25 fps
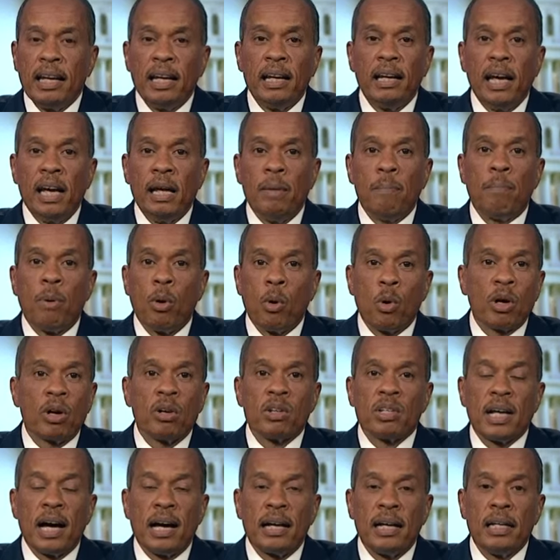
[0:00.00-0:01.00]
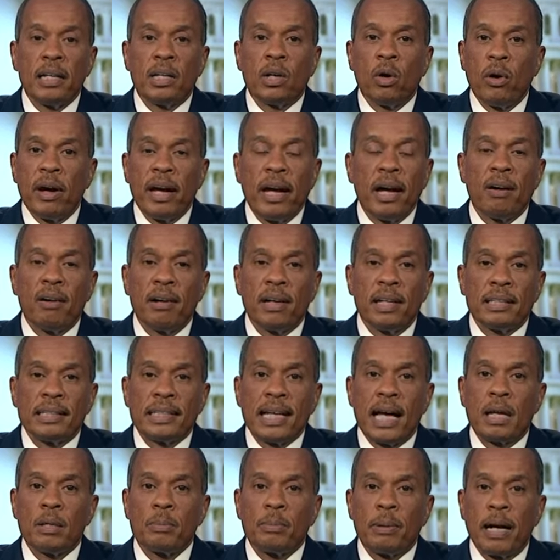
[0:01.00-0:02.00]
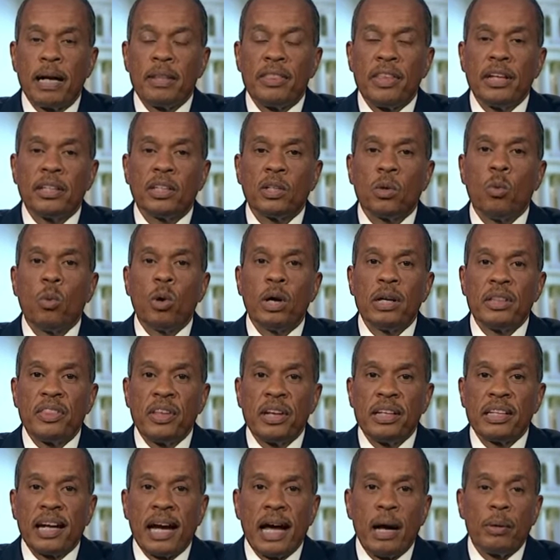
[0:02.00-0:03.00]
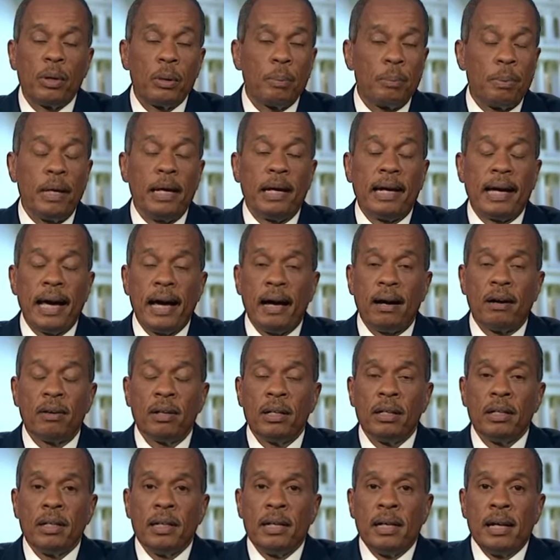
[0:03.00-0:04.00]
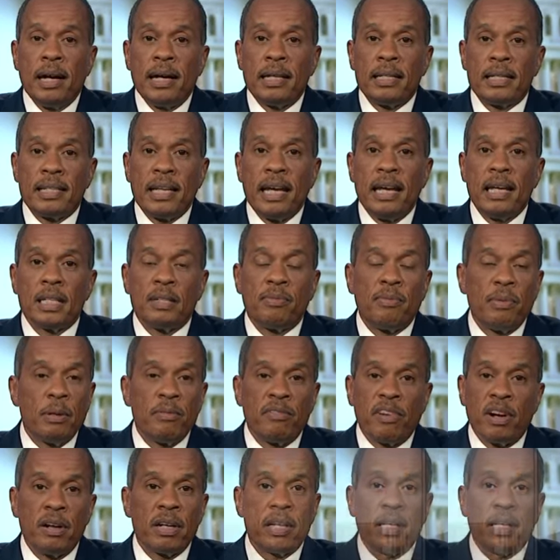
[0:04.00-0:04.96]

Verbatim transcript: It borders on incoherent at times. But I think the one thing that I would pick out and say has been